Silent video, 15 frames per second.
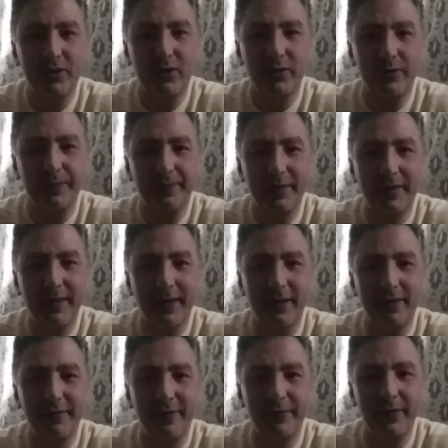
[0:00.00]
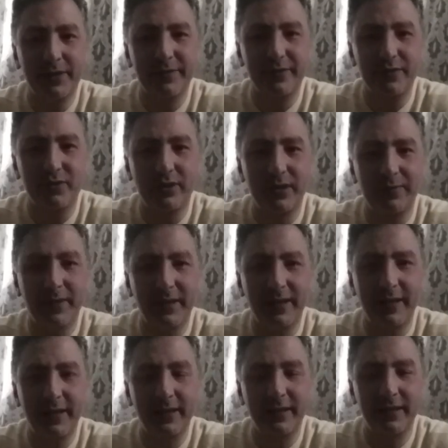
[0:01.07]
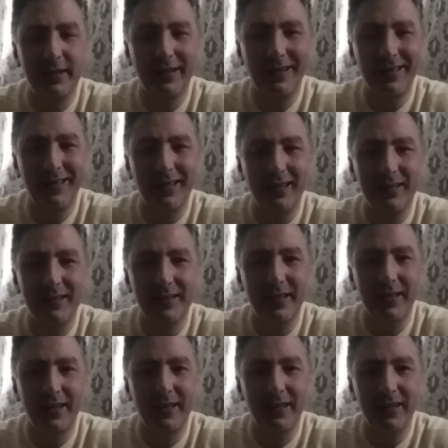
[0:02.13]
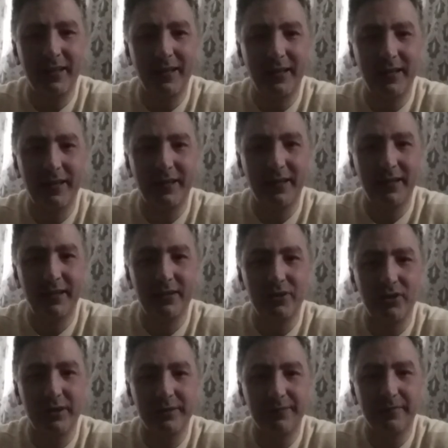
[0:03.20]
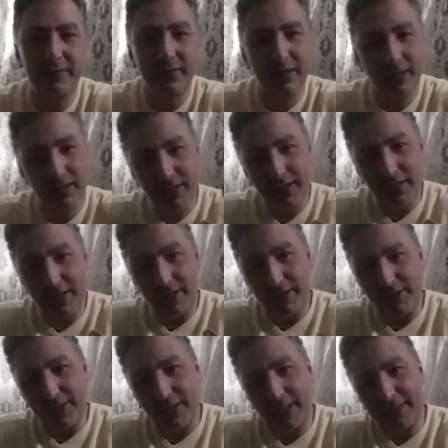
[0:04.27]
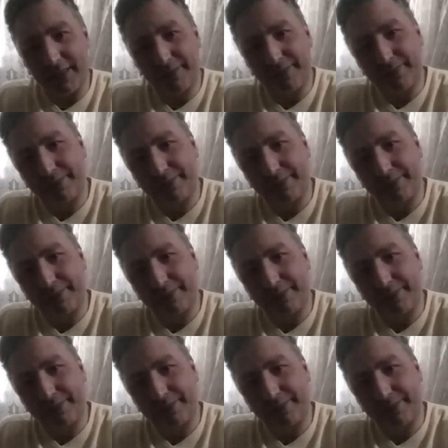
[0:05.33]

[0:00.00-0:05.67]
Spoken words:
So, thank you very much for joining me again. Take care and enjoy. Good night.